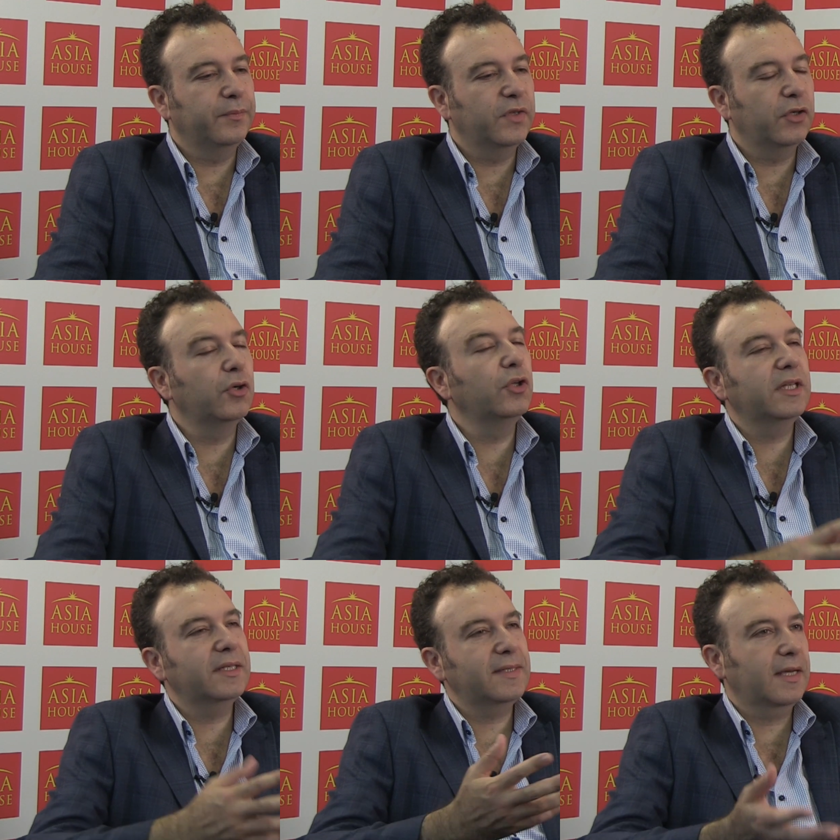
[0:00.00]
the role
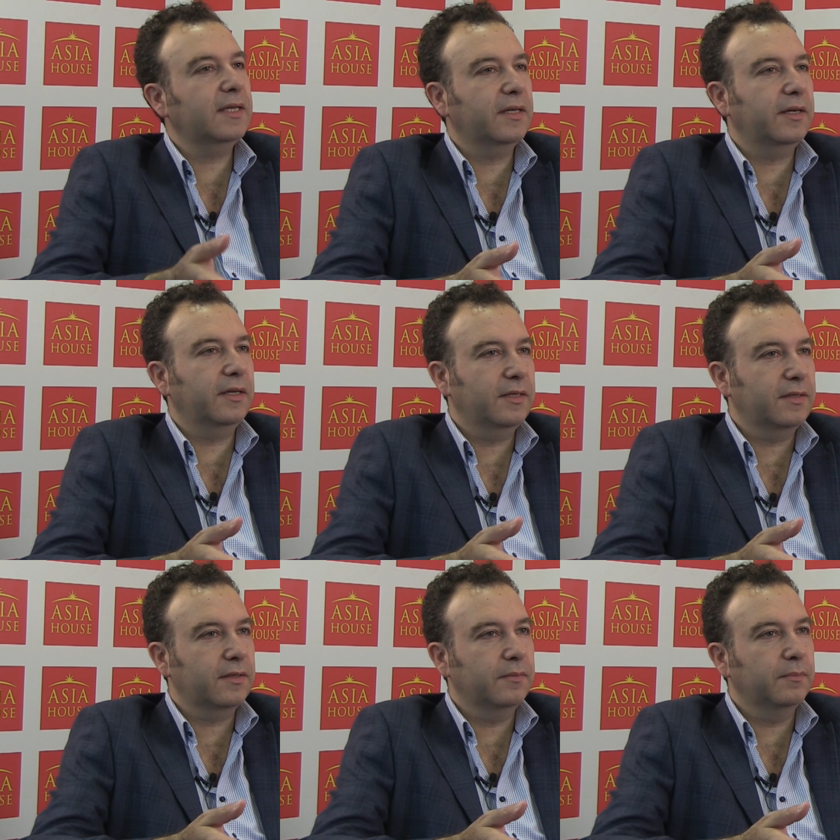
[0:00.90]
that
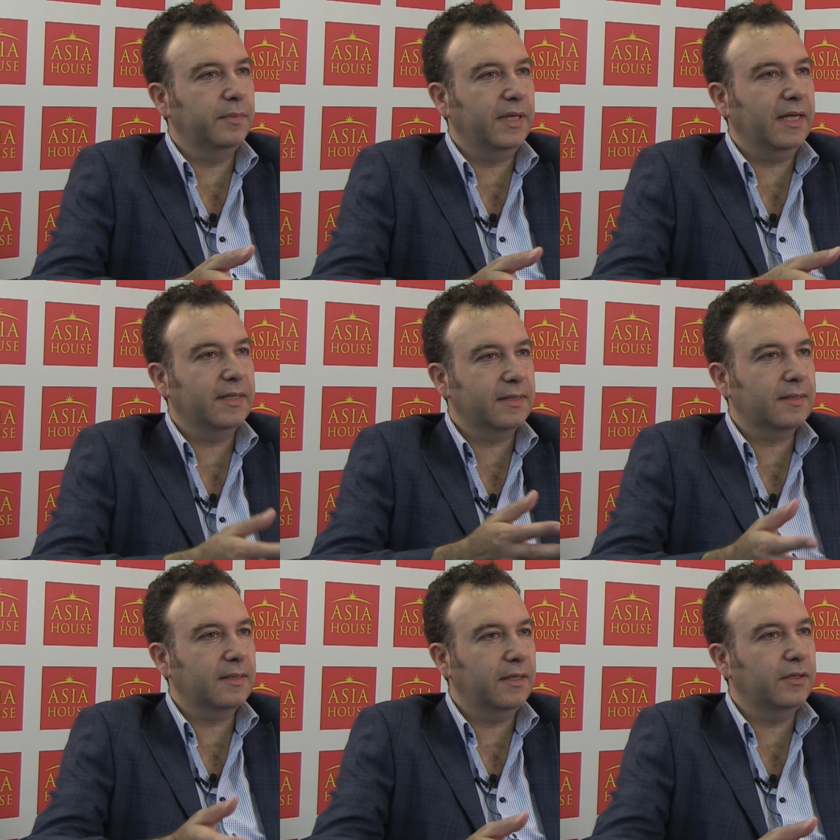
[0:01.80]
sectarianism
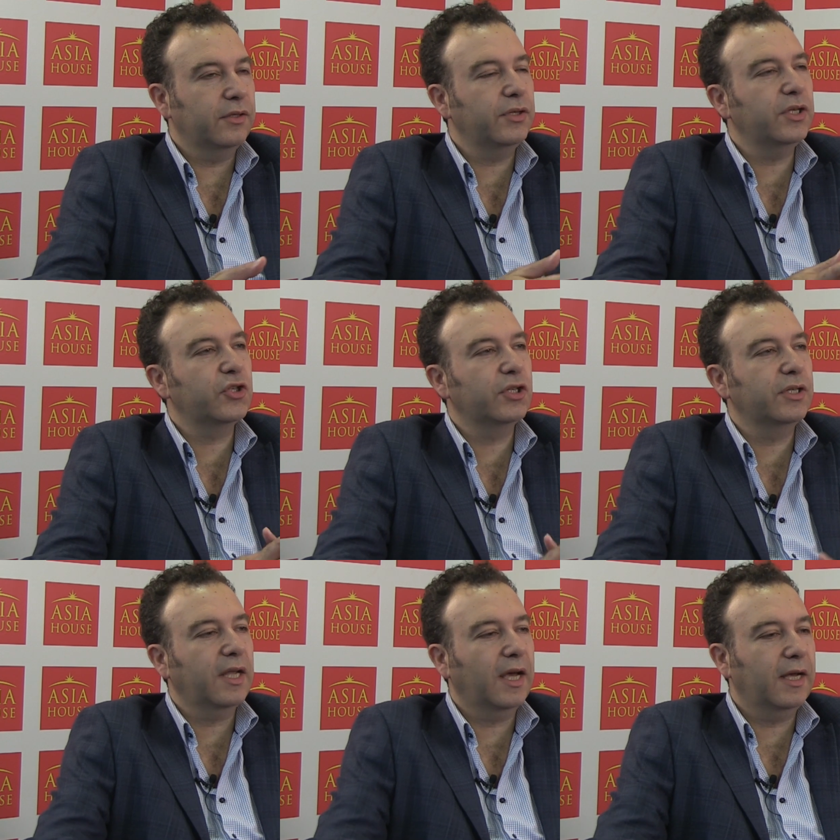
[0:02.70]
plays in the
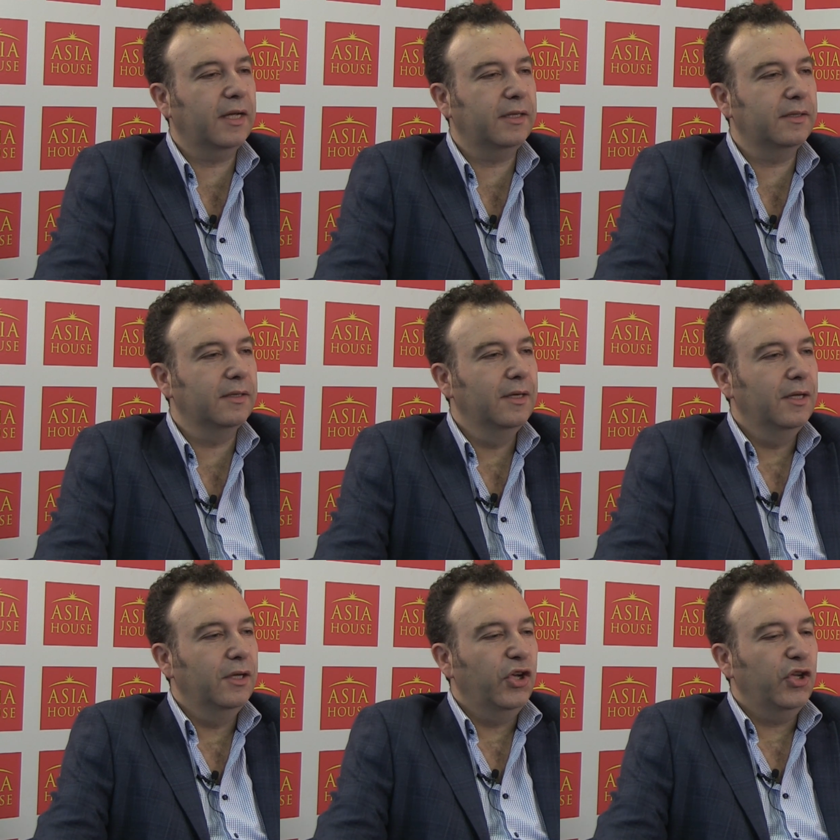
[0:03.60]
region, and
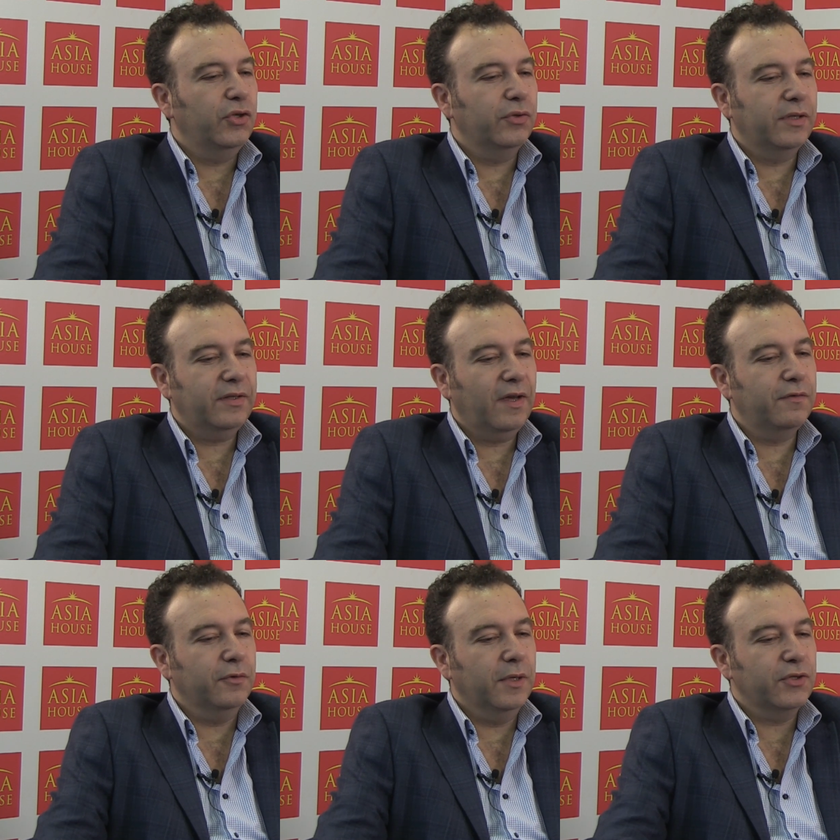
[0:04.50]
you know that
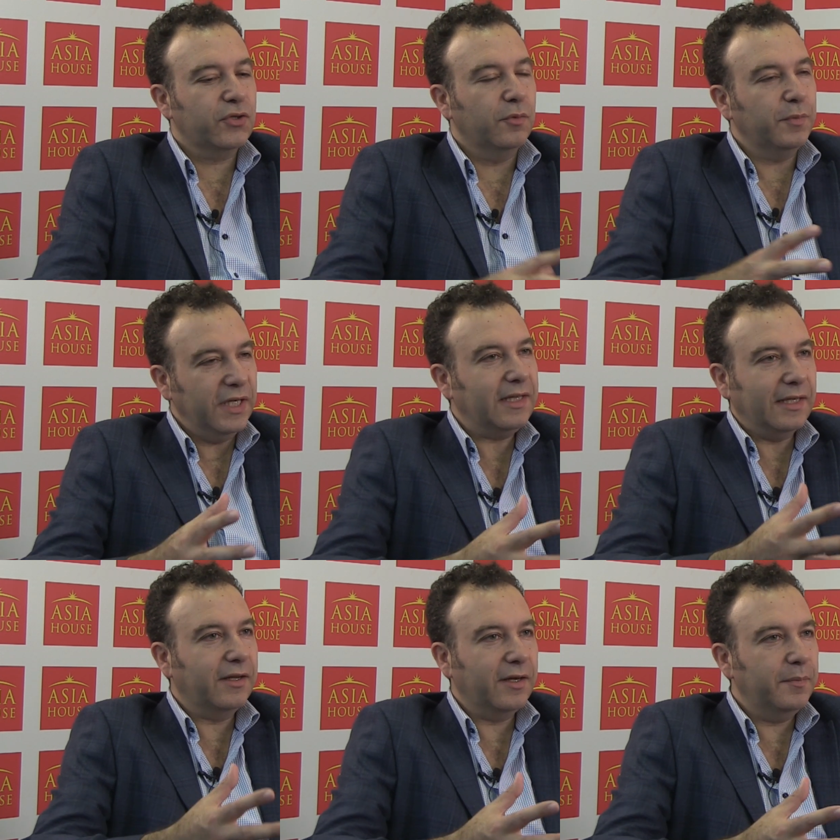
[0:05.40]
everyone is
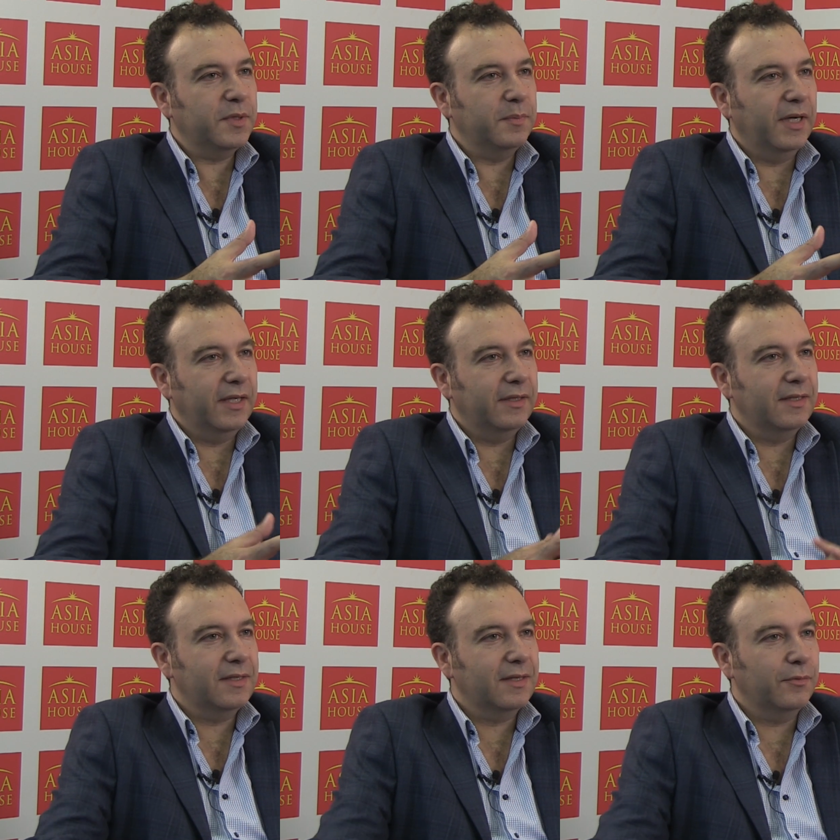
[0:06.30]
completely gripped by
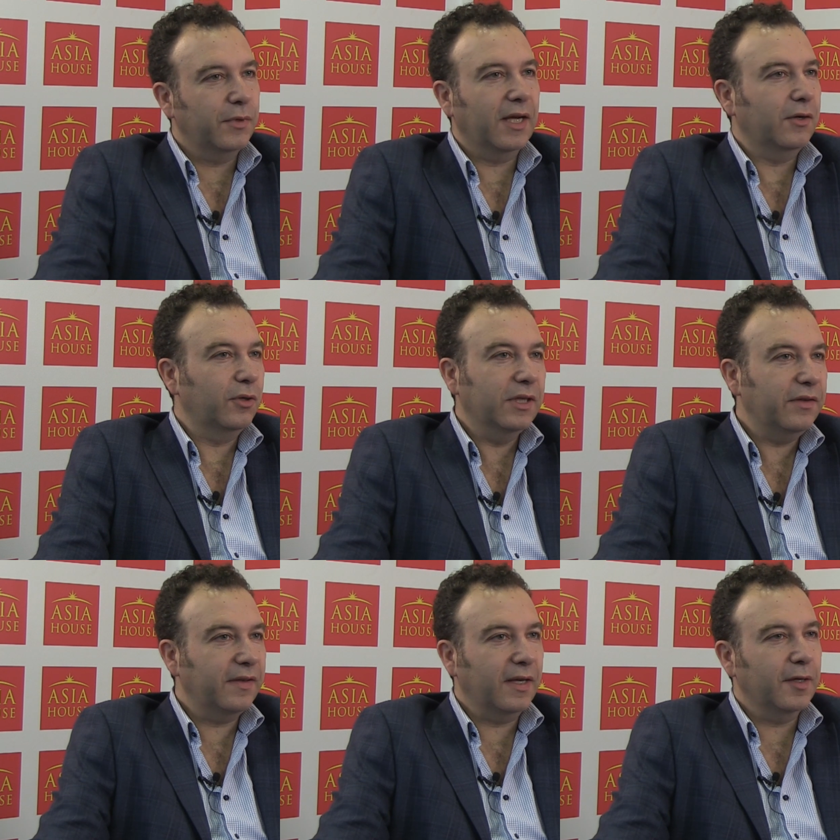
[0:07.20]
this, and we can
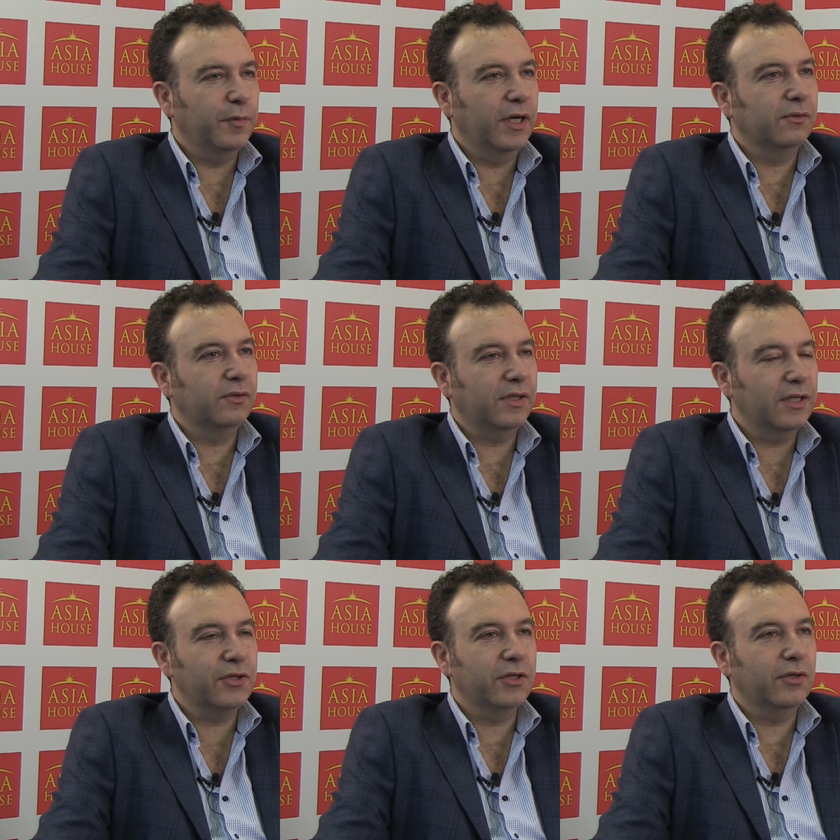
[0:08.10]
only think about
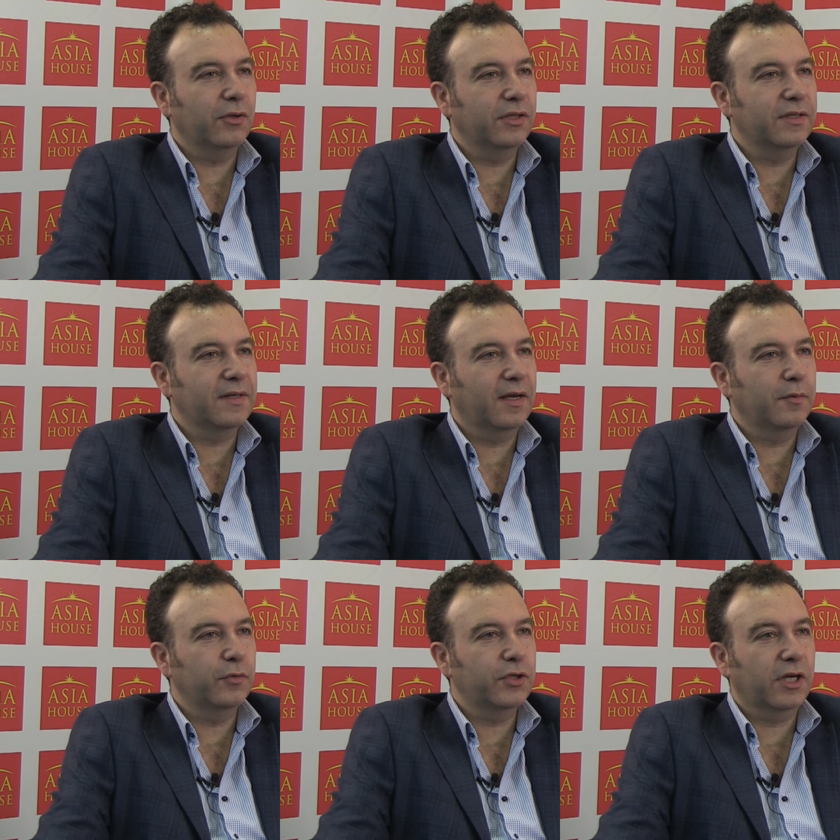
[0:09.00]
religion all the
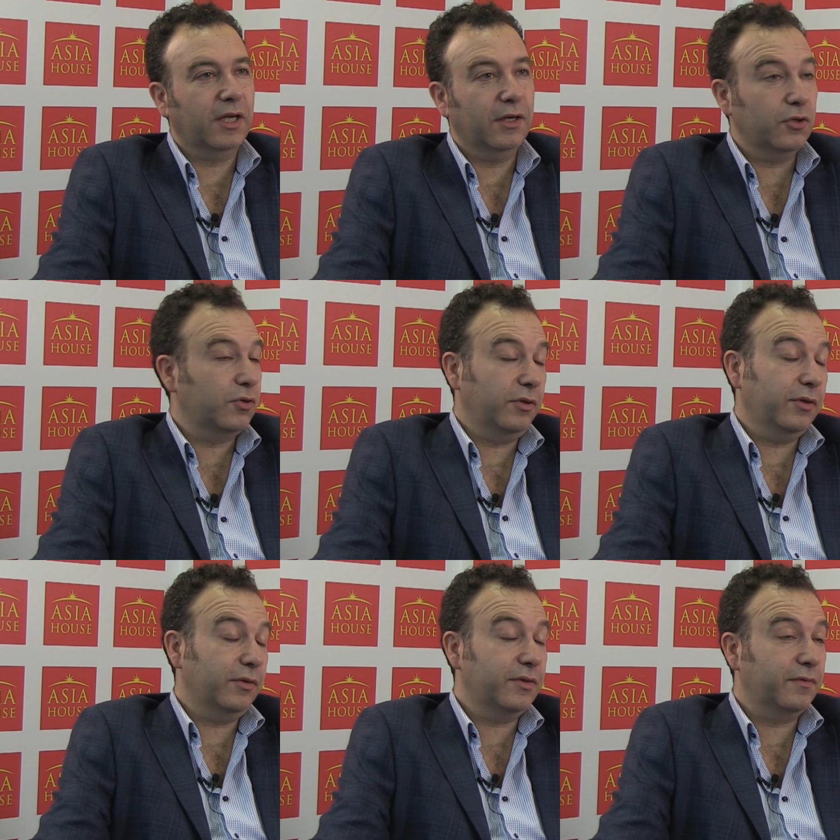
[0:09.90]
time, which I can assure
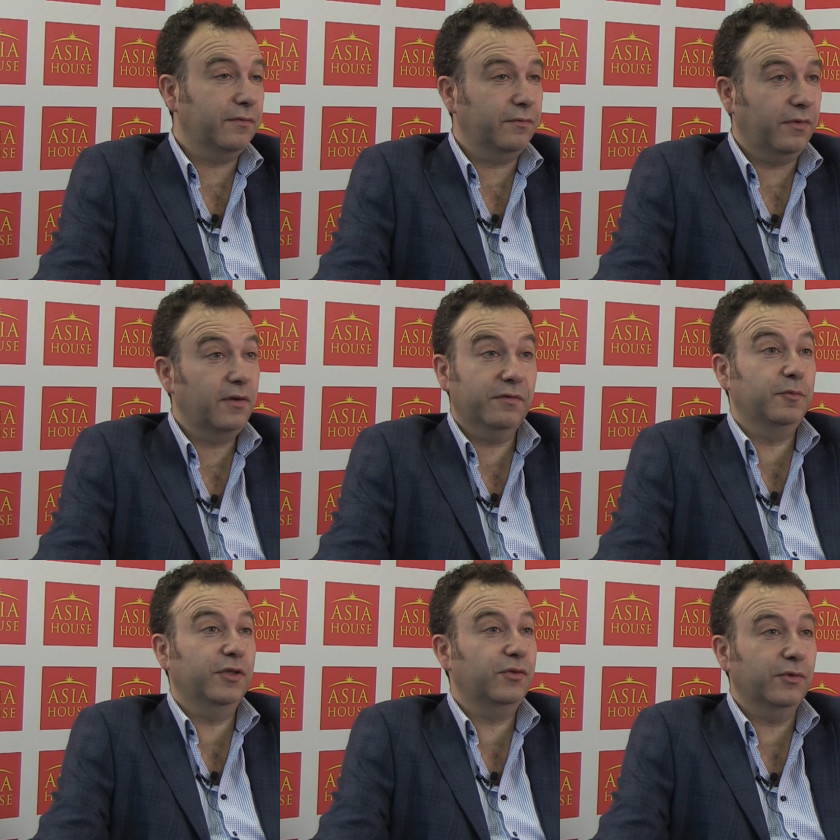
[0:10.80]
you is far
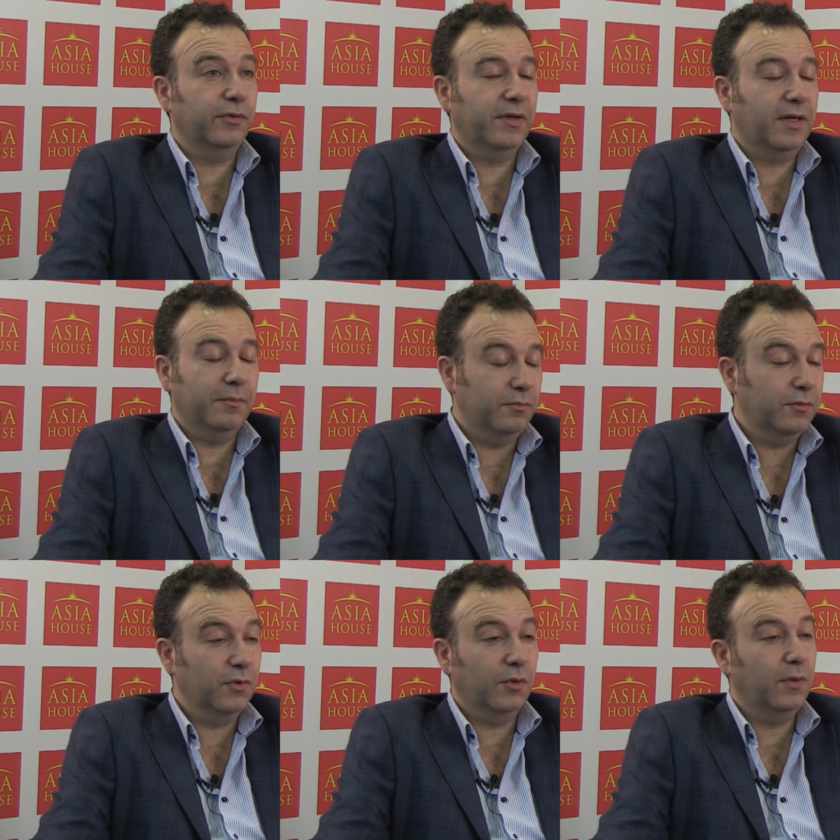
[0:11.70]
from the truth, and I'm
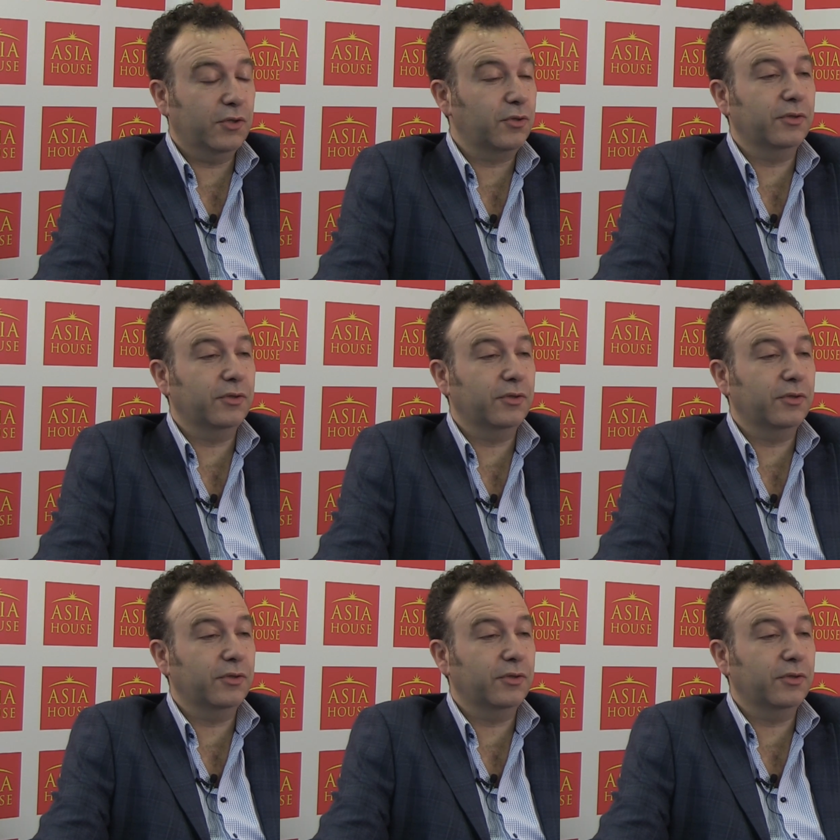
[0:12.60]
quite